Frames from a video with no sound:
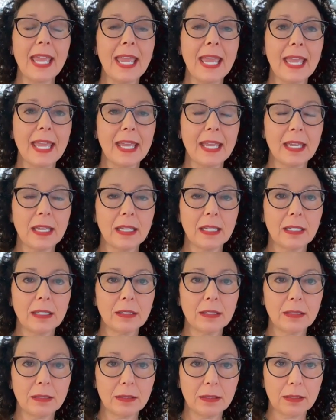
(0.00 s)

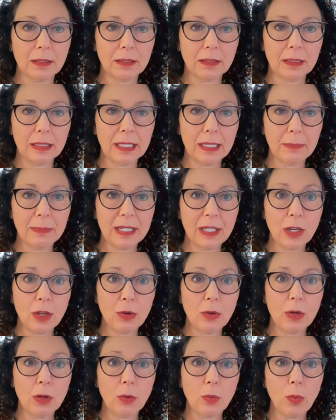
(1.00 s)
and let me
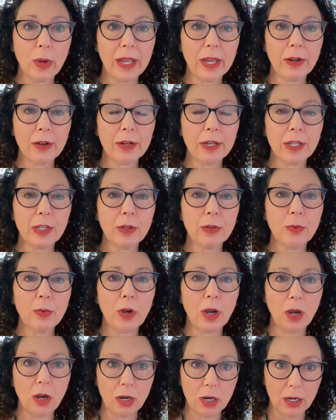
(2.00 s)
know where
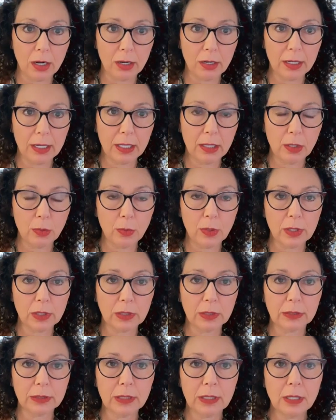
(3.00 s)
you are in the
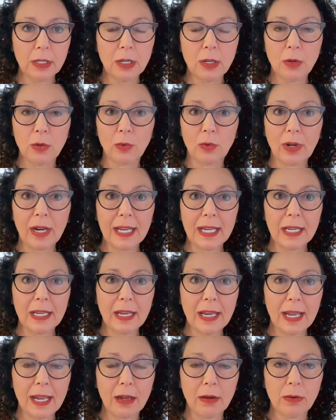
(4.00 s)
world. Right
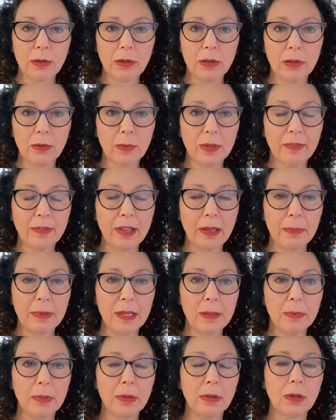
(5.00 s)
now, we've got
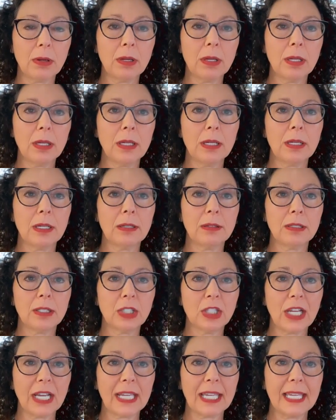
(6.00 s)
people
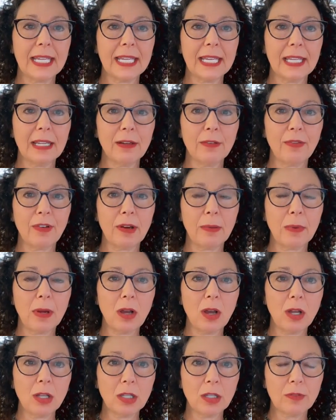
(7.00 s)
checking in from
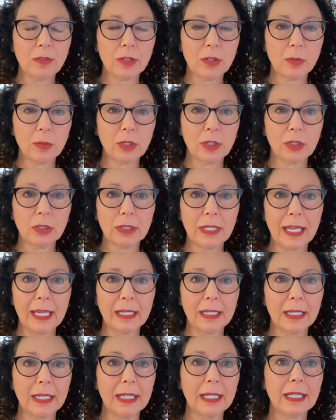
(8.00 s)
all over the world
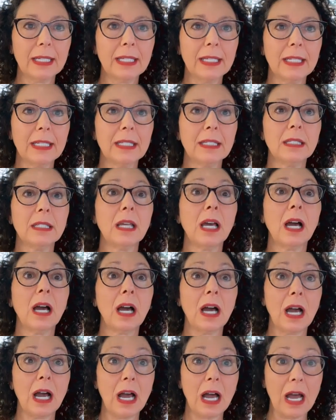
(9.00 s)
and it is
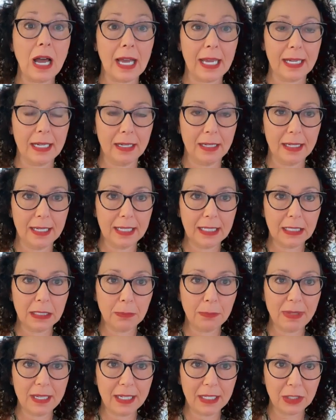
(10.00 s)
hot.
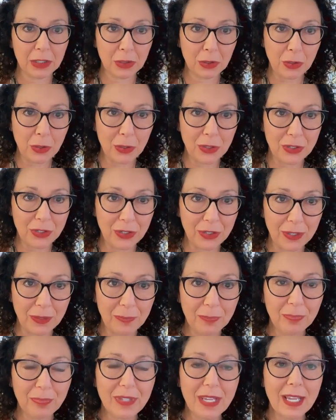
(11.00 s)
It's been a scorcher.
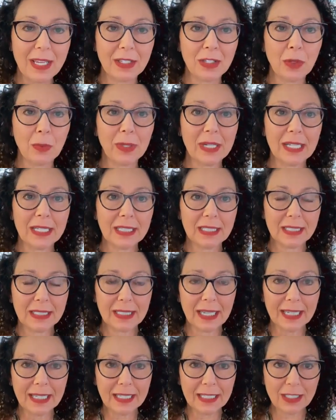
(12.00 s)
So what I
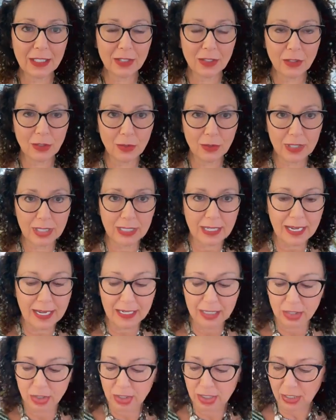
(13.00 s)
decided to do
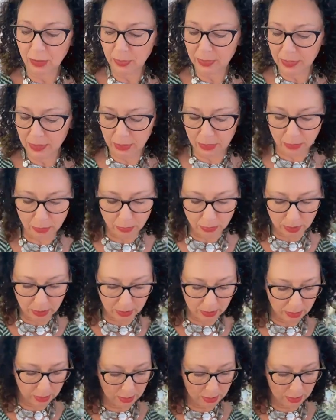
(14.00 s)
today is share with you,